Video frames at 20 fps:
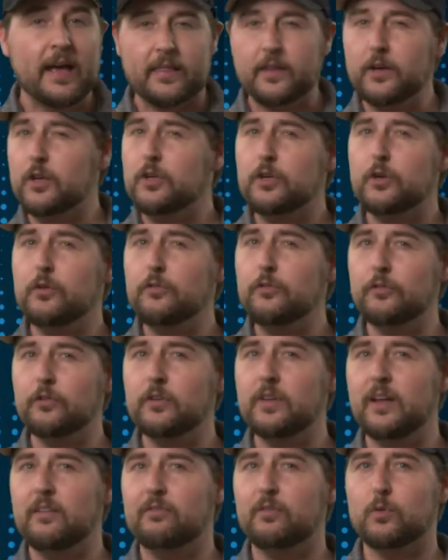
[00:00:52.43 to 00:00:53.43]
There are
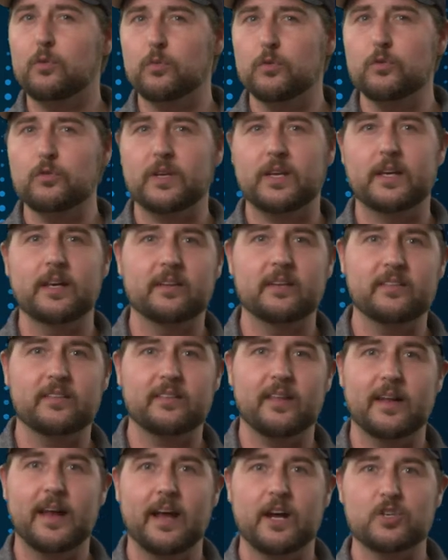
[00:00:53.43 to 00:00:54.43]
user-level rootkits
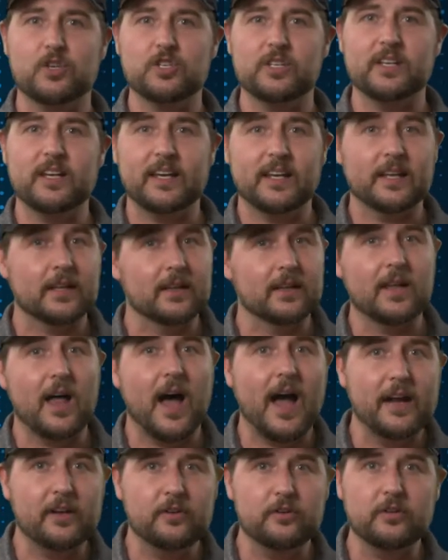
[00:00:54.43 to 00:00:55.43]
that actually can
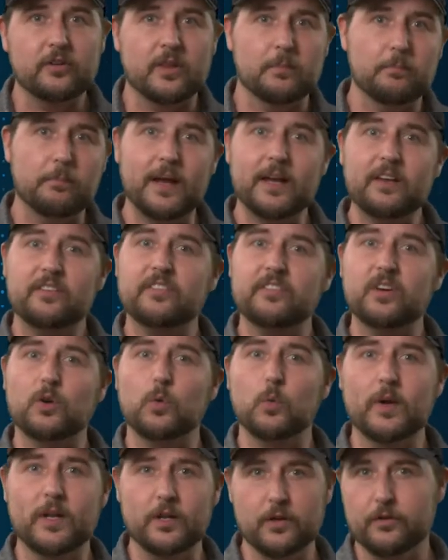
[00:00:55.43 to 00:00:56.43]
lie to the
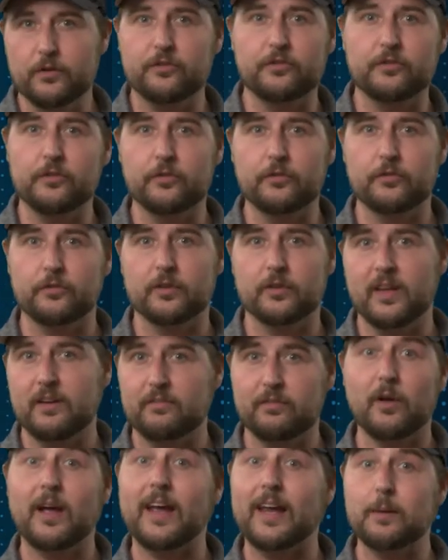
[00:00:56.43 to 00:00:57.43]
basic Windows
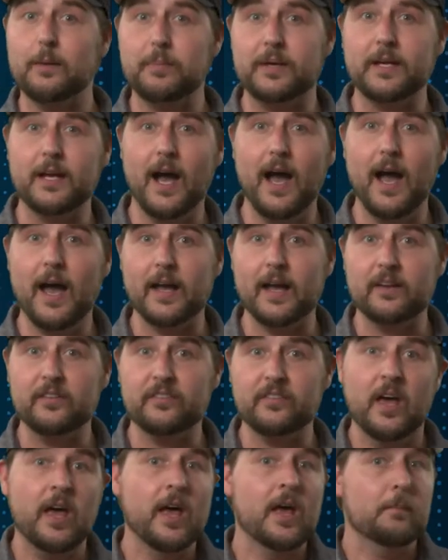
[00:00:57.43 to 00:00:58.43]
user-level A P
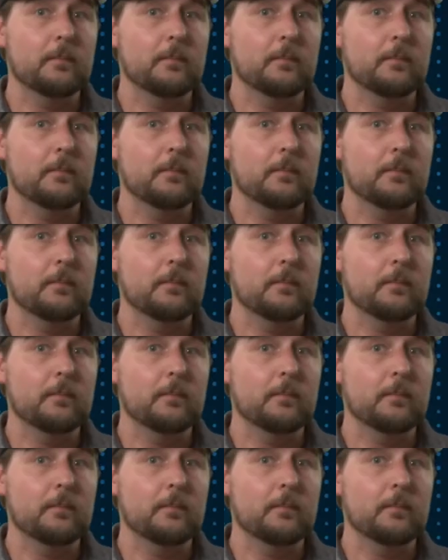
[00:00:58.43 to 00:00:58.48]
Is,